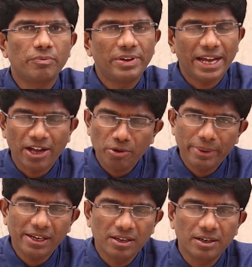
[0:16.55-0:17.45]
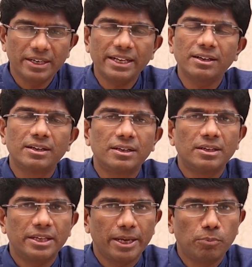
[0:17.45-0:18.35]
we have been learning
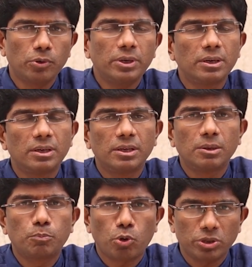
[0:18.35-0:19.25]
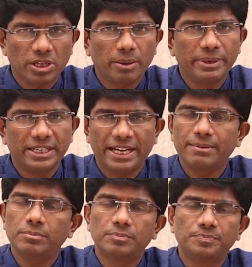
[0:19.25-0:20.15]
about prothrombin time.